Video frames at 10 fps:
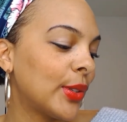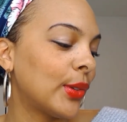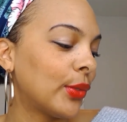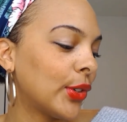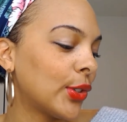
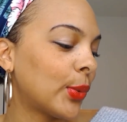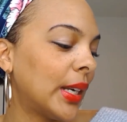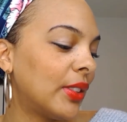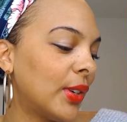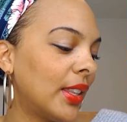So, verse
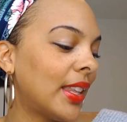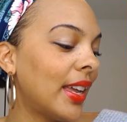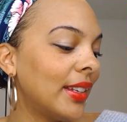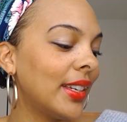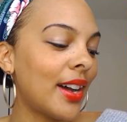23
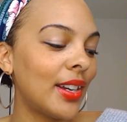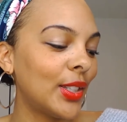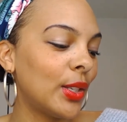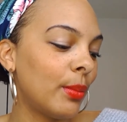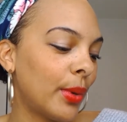Then he got
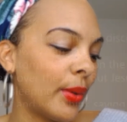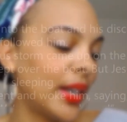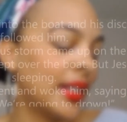into the boat